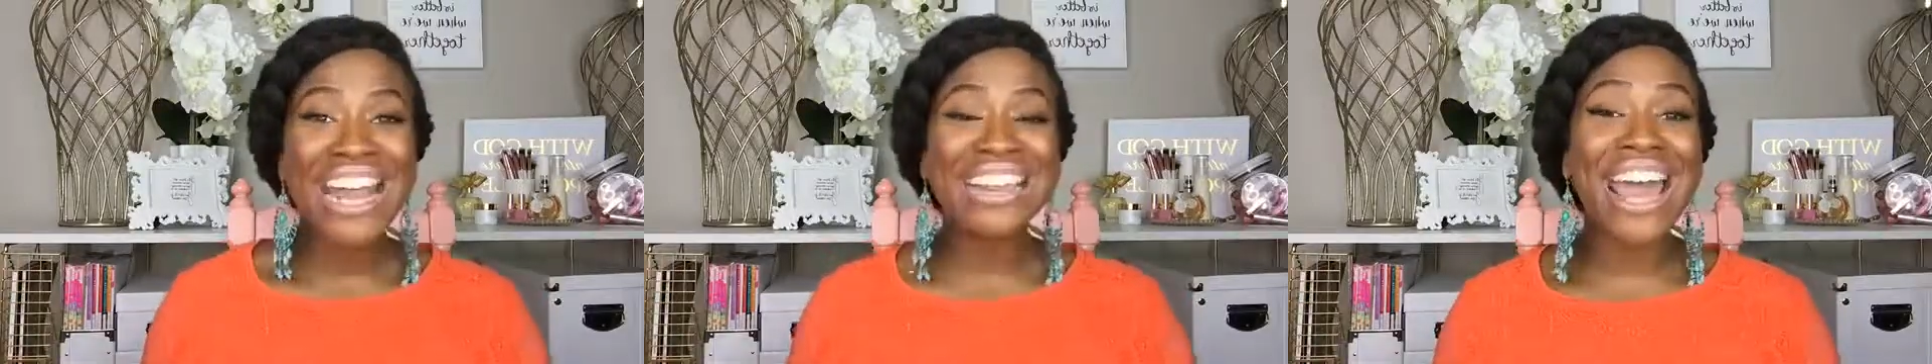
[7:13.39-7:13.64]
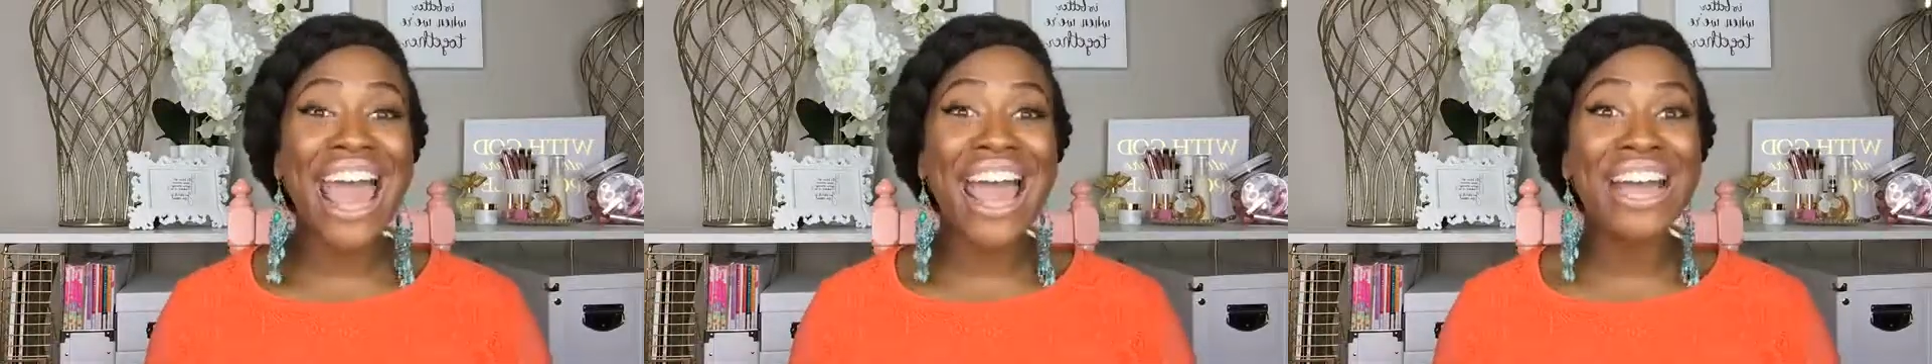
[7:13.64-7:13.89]

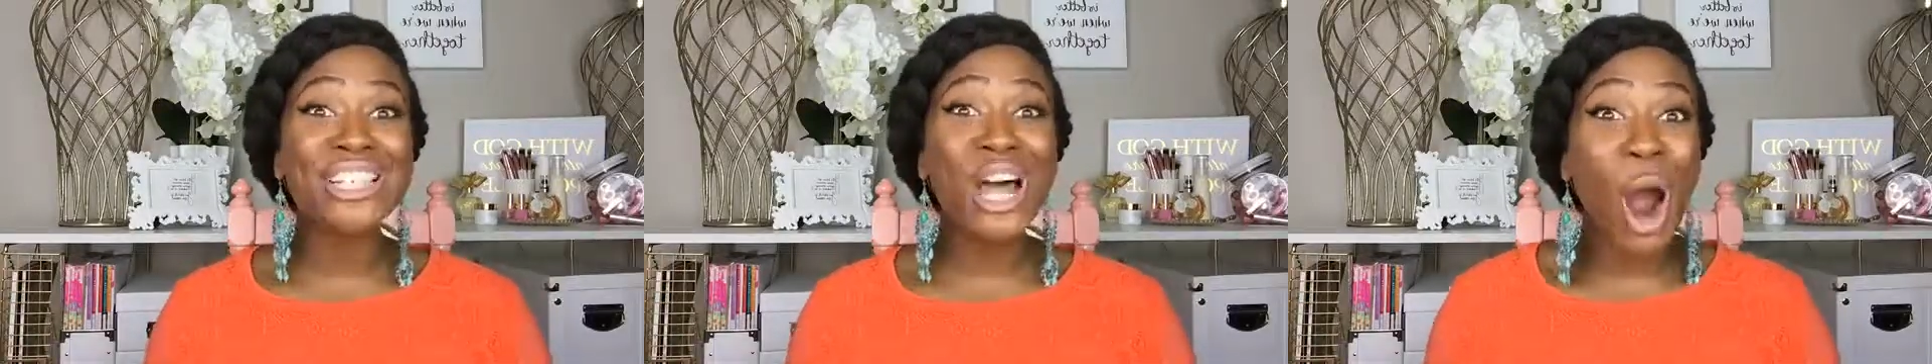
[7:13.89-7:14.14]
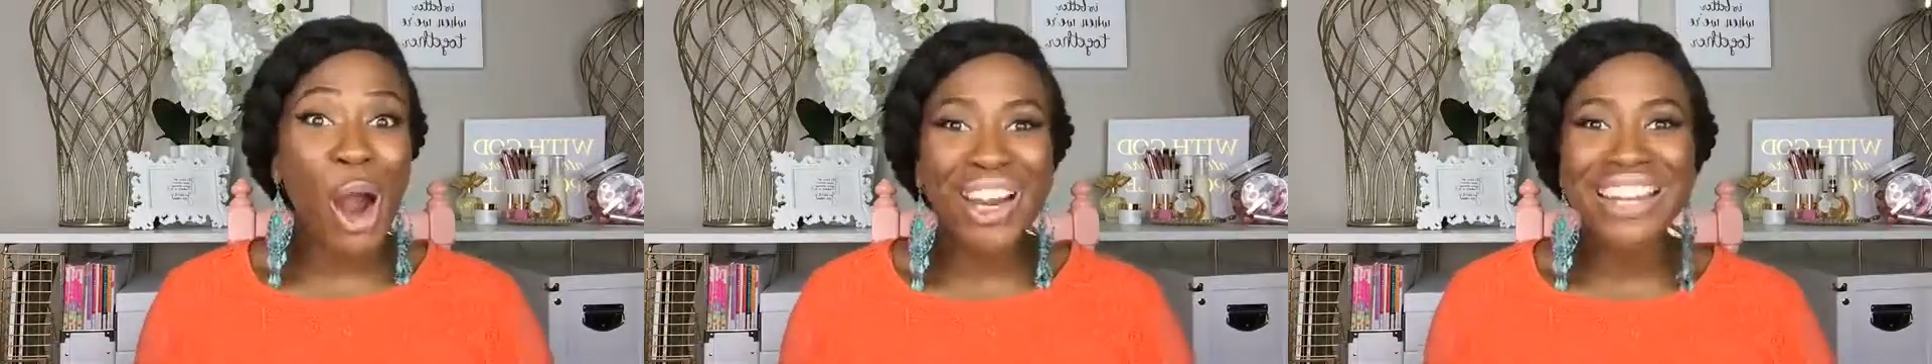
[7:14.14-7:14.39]
that
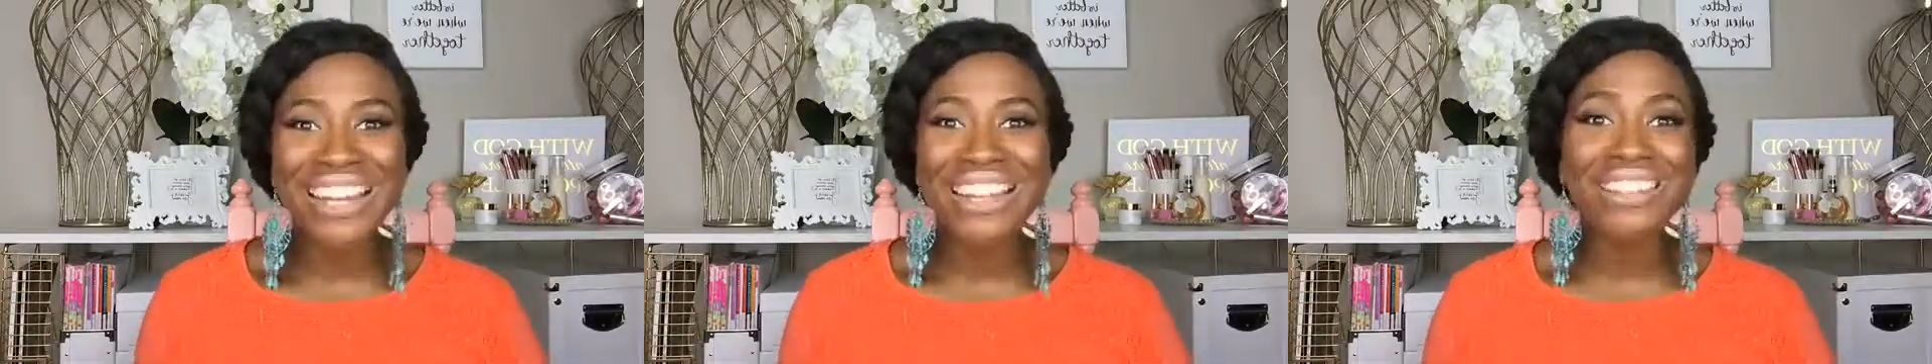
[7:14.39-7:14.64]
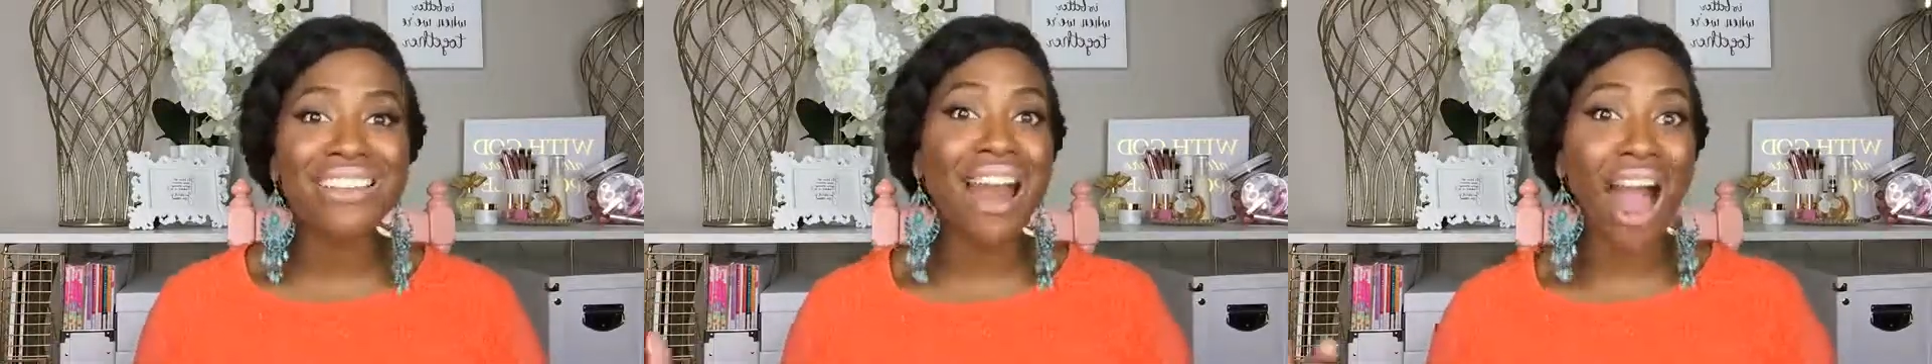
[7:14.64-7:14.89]

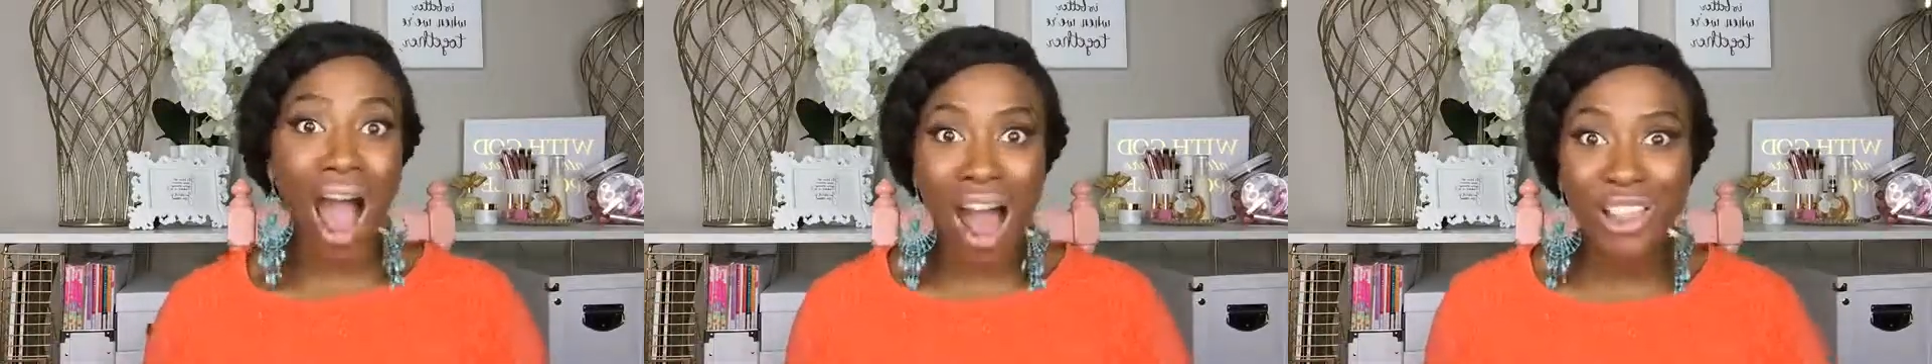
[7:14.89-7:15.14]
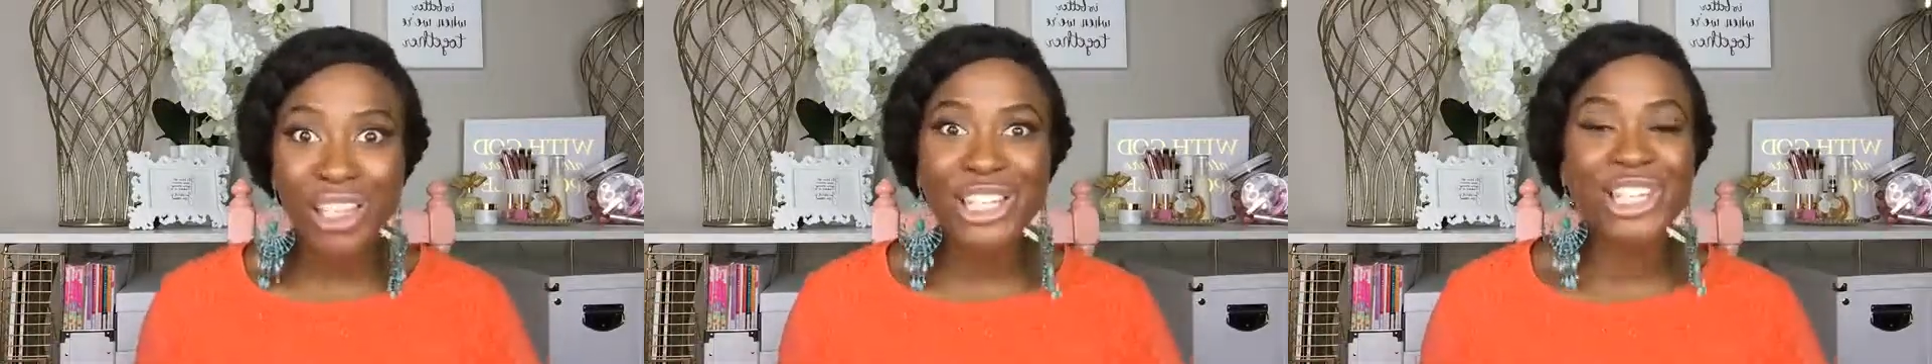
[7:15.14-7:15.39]
targets
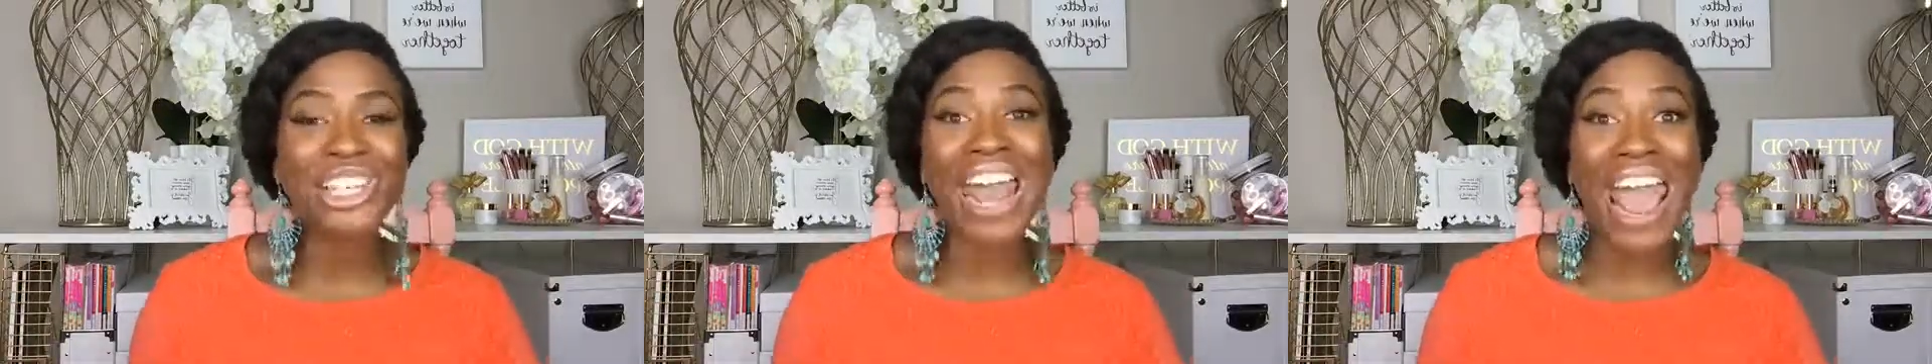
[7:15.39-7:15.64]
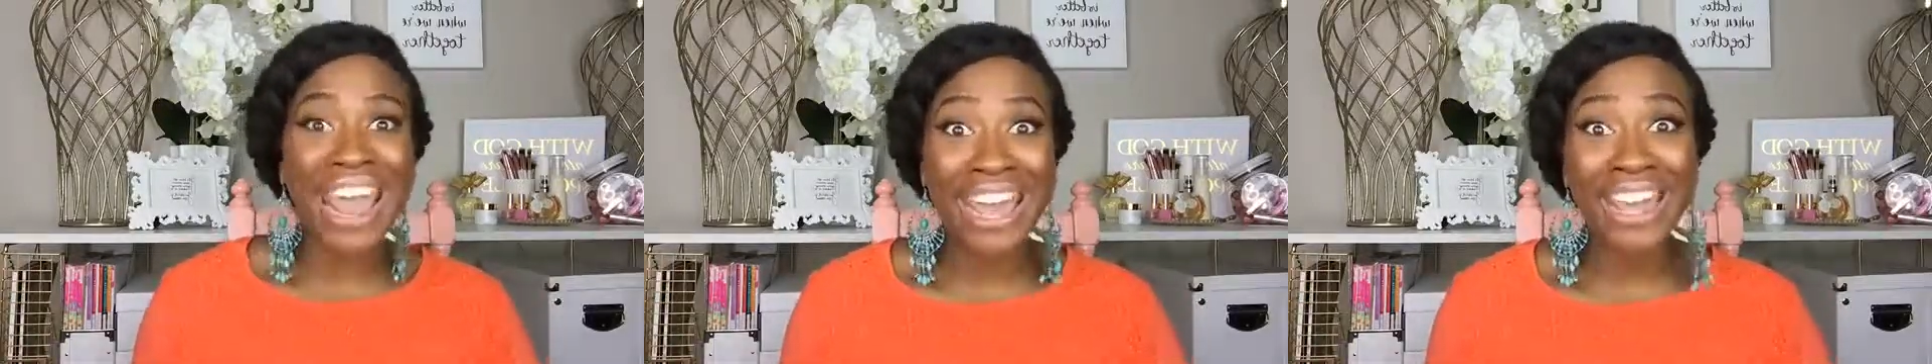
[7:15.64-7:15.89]

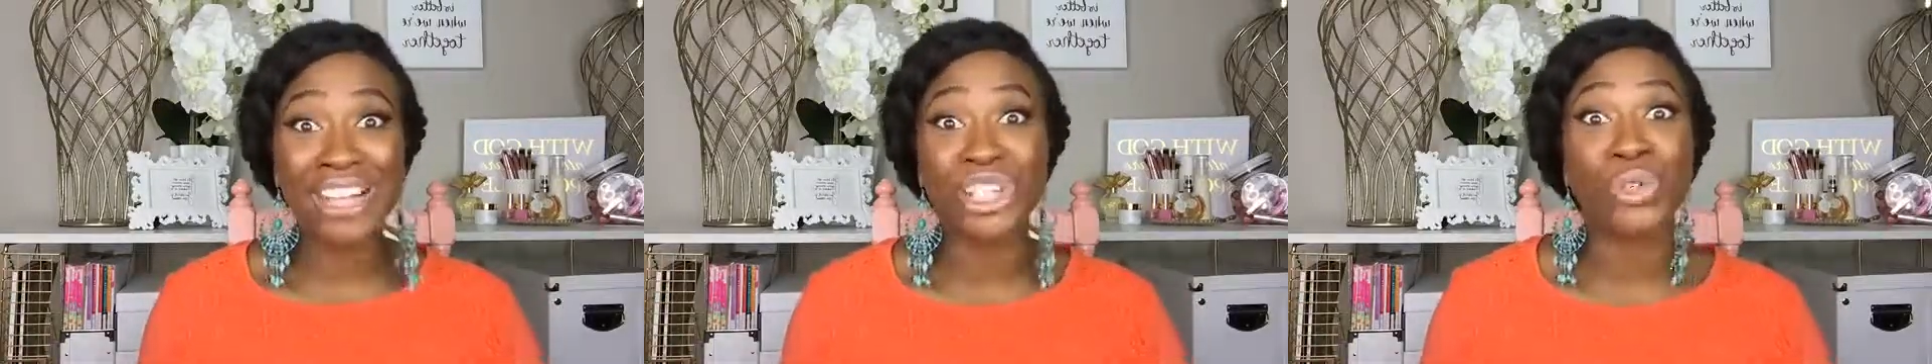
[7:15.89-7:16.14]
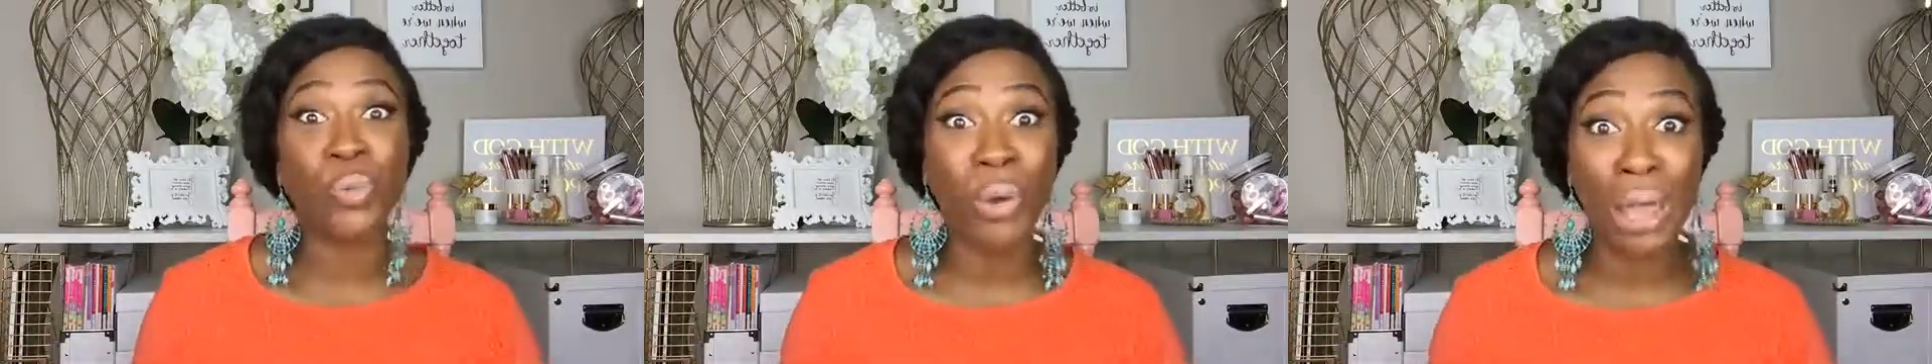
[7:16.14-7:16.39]

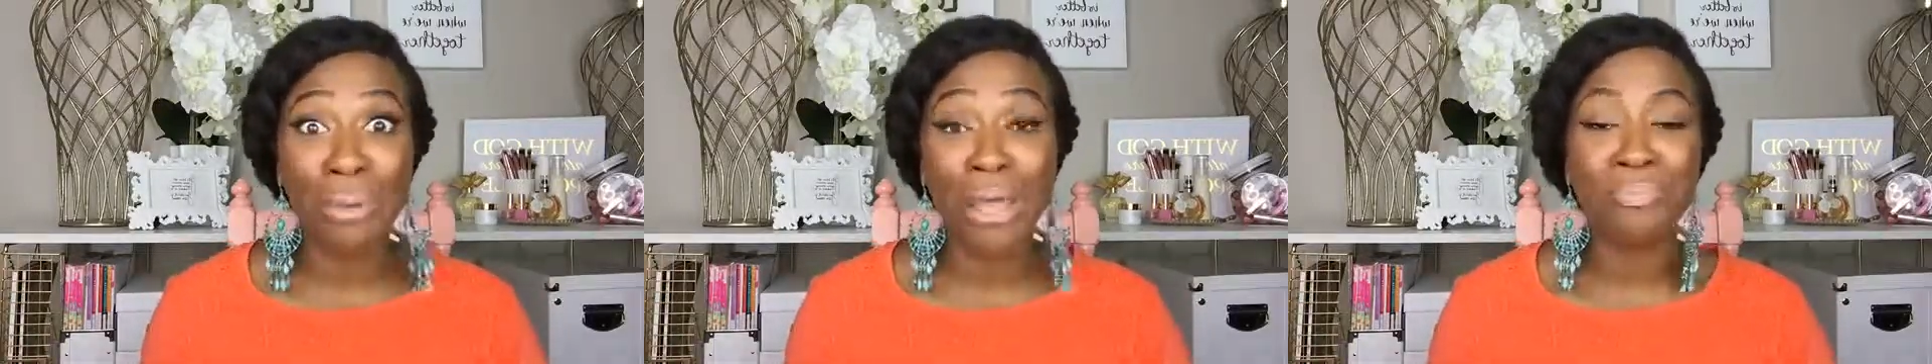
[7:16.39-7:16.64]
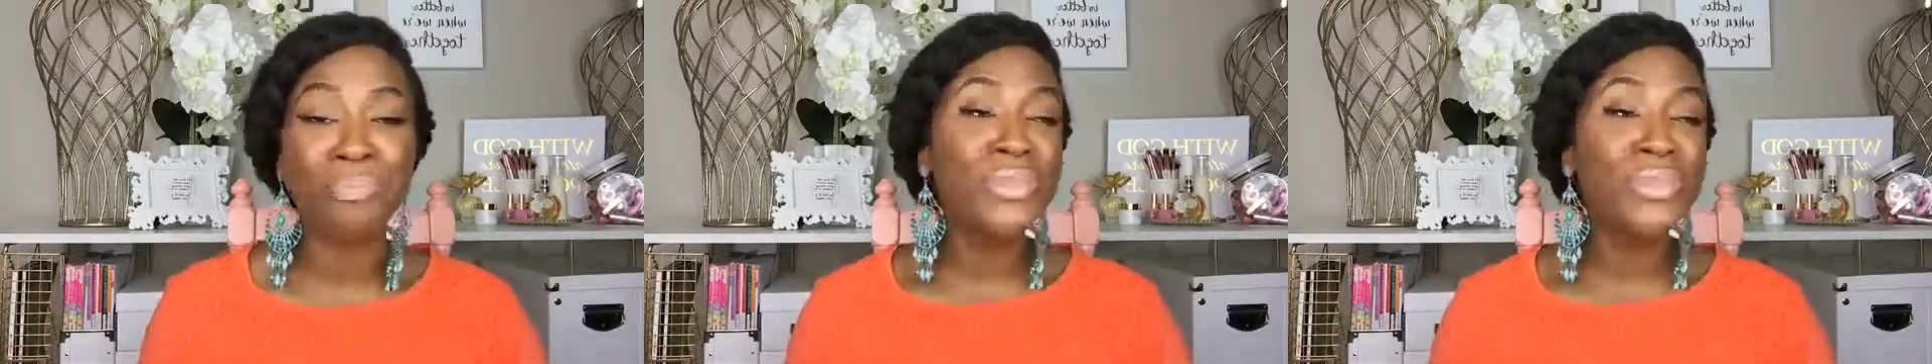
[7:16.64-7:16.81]
college-aged women.